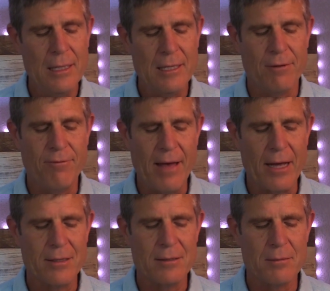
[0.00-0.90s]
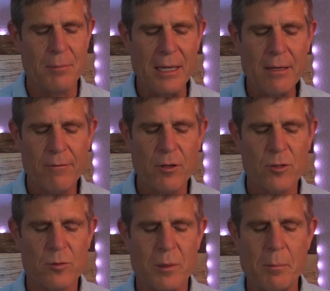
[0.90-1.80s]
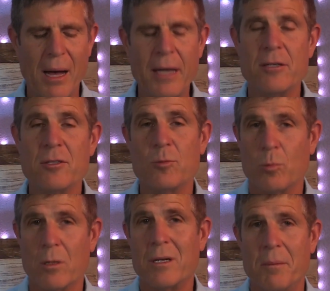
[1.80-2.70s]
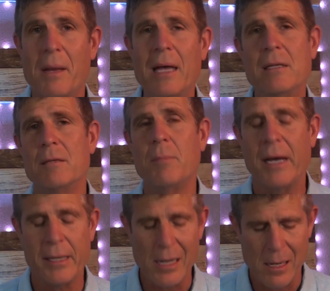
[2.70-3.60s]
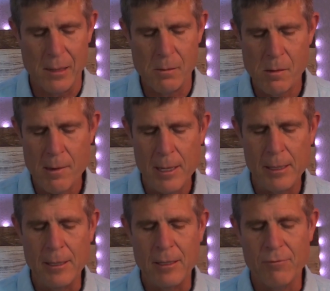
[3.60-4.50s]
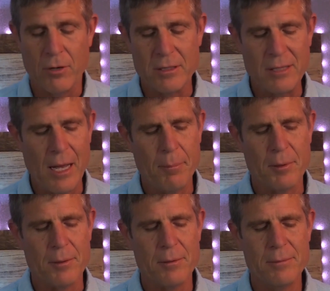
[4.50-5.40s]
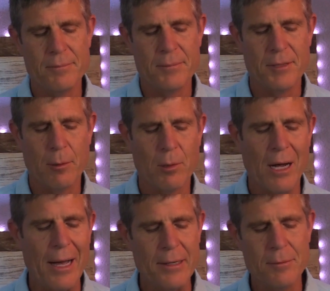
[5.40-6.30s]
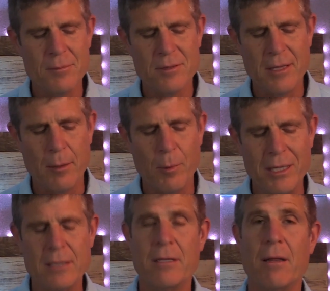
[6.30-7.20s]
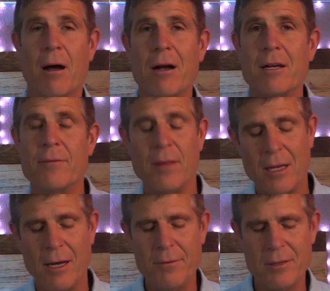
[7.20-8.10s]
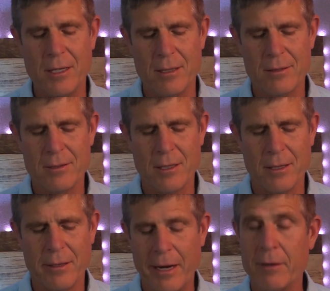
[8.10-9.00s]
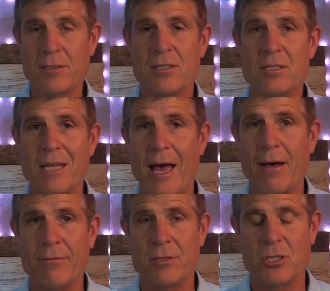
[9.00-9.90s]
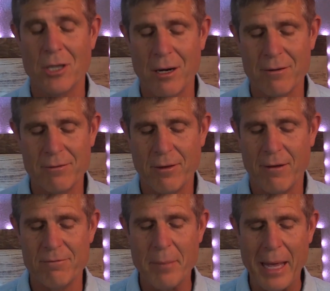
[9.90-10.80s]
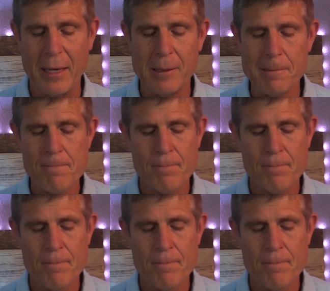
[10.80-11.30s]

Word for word: In fact, many of those reminders were commanded by God. For example, there were items that went into the Ark of the Covenant uh, Aaron's staff, a jar of, of manna,